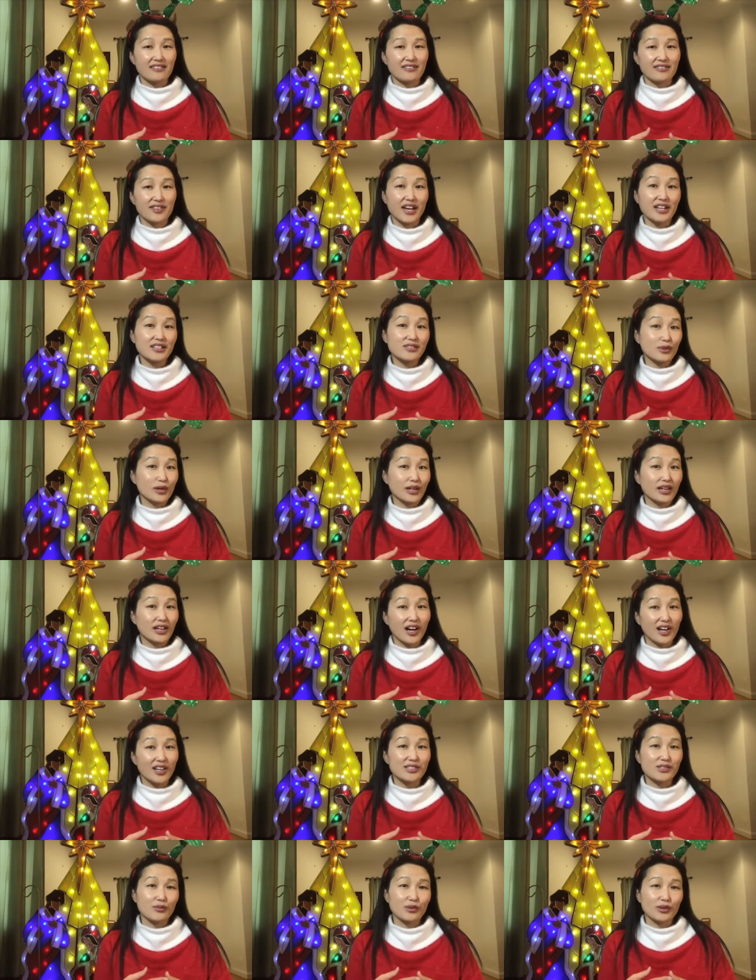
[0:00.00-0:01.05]
That's what
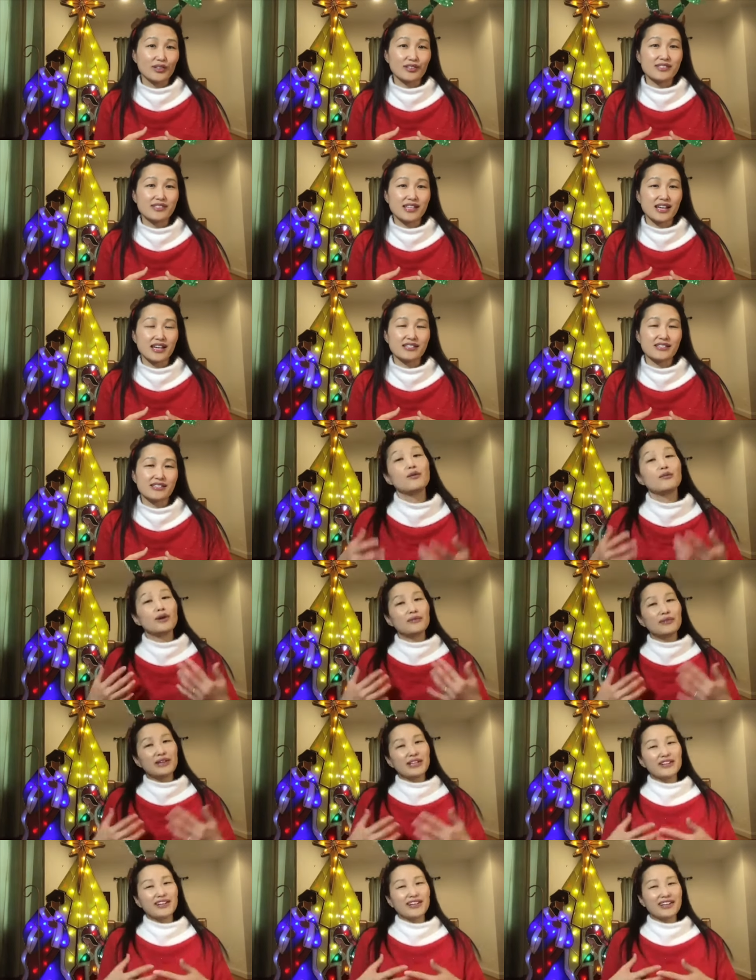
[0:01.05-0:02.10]
God's word says. When we
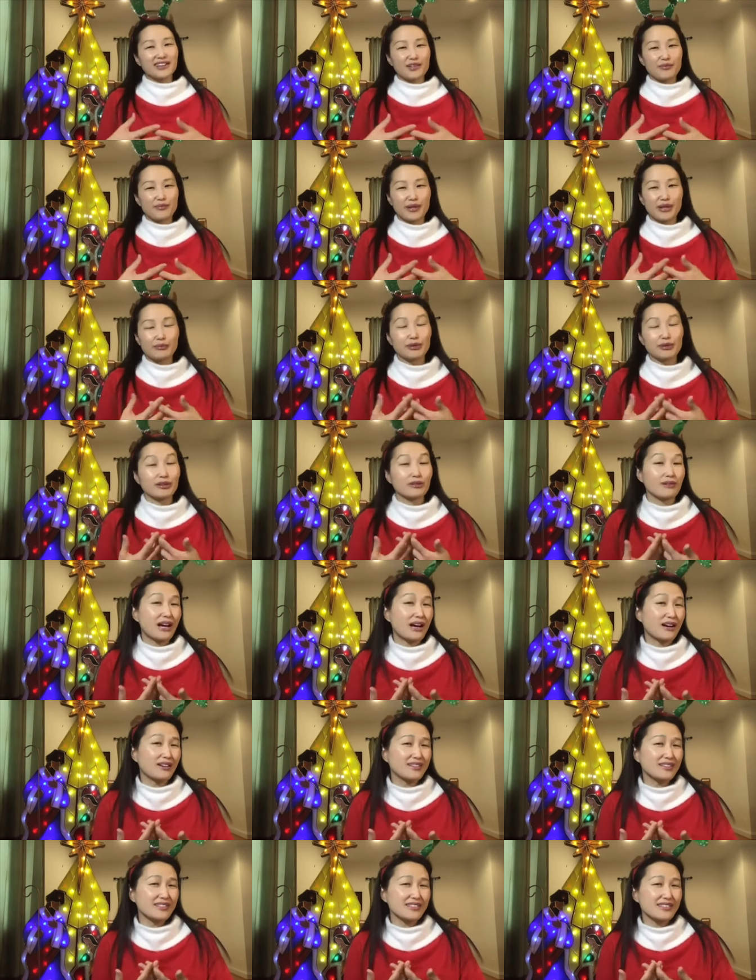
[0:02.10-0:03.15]
look at the people
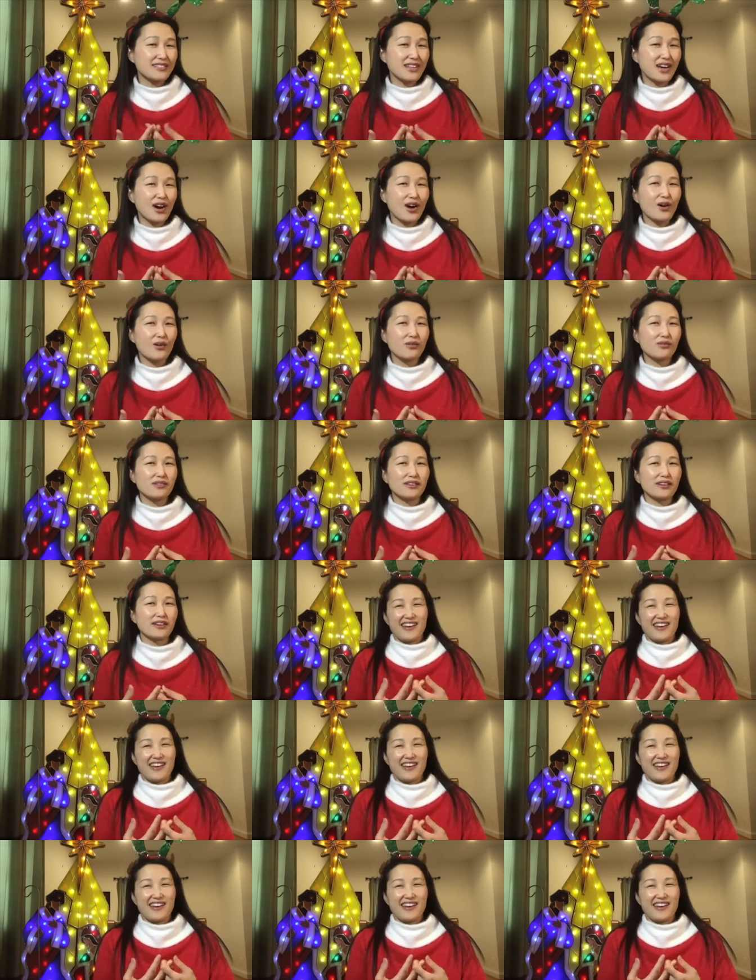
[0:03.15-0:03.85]
around us, though,